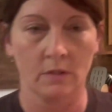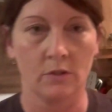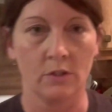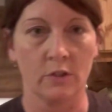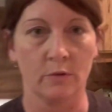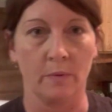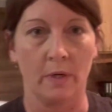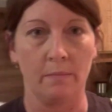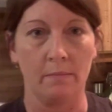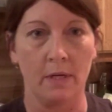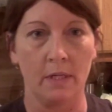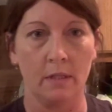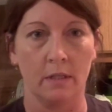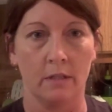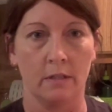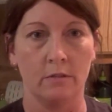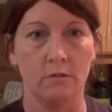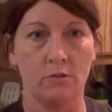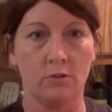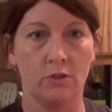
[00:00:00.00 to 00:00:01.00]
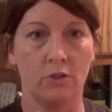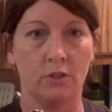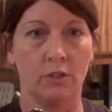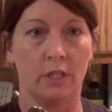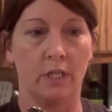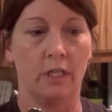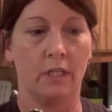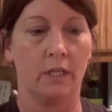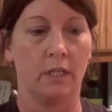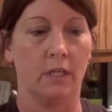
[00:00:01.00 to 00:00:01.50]
just made my lunch.
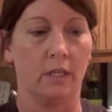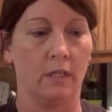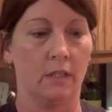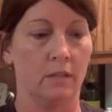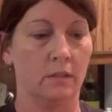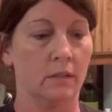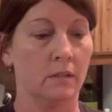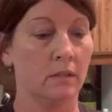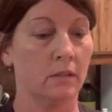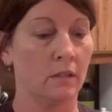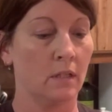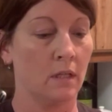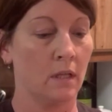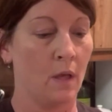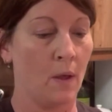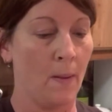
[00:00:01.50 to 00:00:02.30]
It is